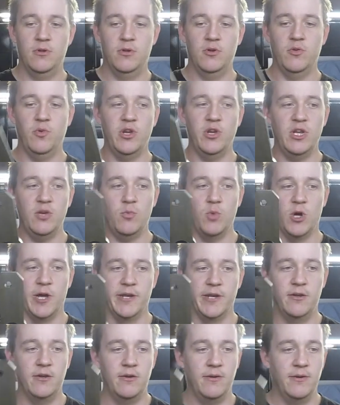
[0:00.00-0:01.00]
We only need
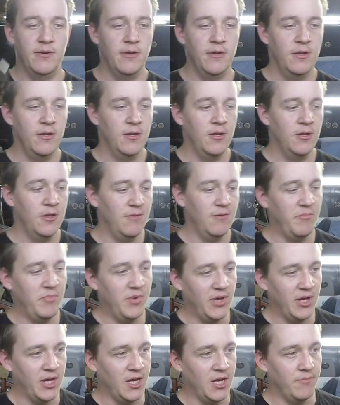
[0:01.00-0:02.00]
one,
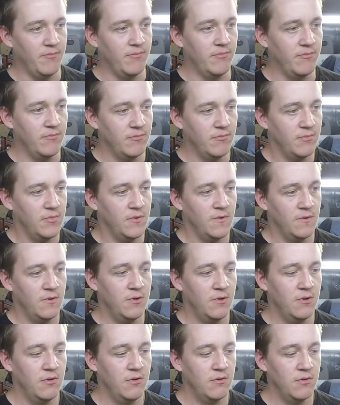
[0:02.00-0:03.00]
but
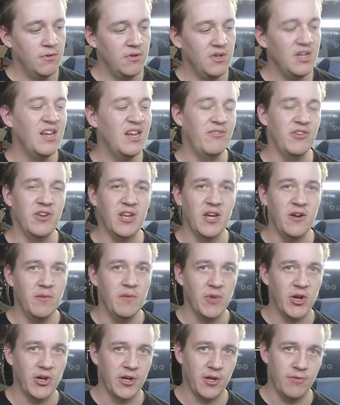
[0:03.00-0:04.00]
you never know, it
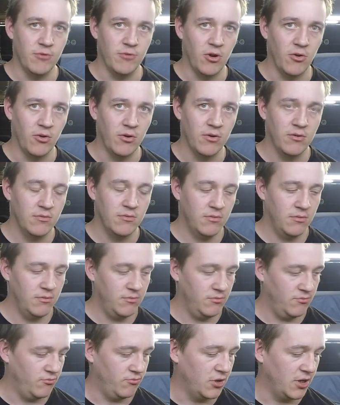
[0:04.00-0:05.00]
might go wrong,
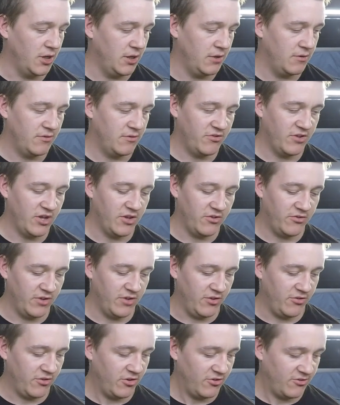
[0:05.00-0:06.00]
right? So
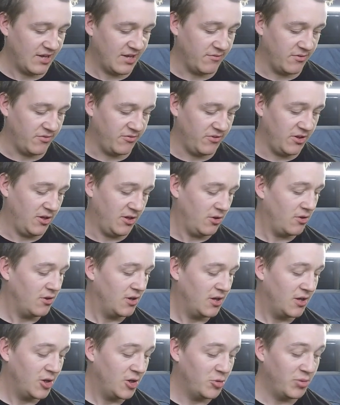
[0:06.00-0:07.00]
it's good to have a few.
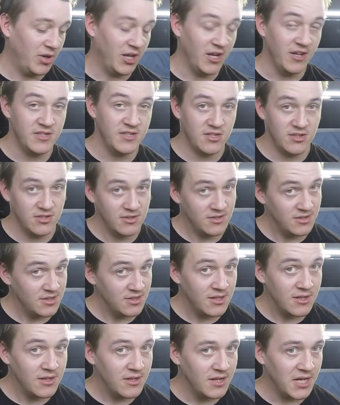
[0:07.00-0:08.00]
Plus,
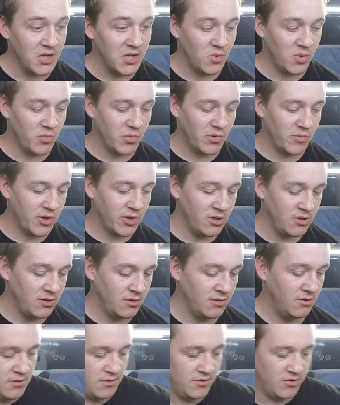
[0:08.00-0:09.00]
anyone want one?
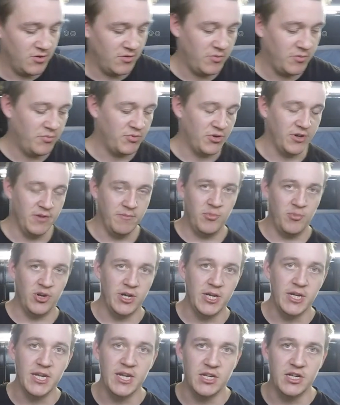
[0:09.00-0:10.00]
It's a pretty
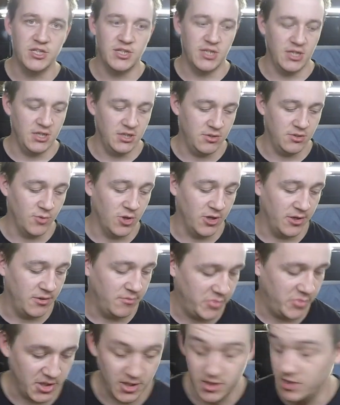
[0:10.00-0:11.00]
niche thing to want,
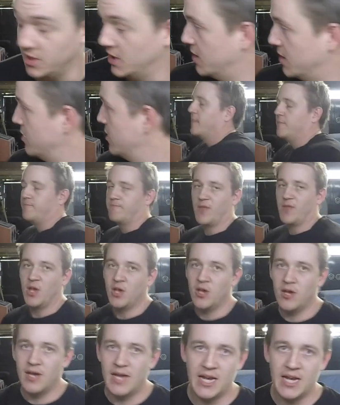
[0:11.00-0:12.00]
but
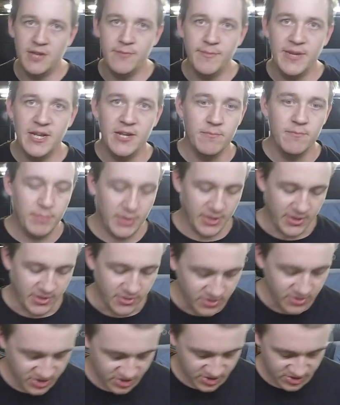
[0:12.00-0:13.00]
our aluminium
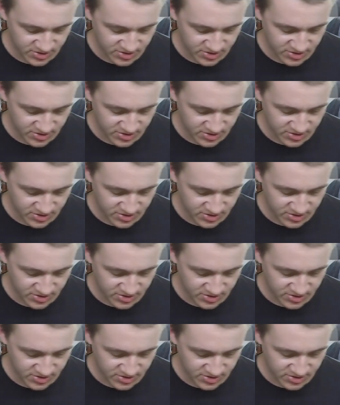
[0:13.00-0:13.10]
blocks.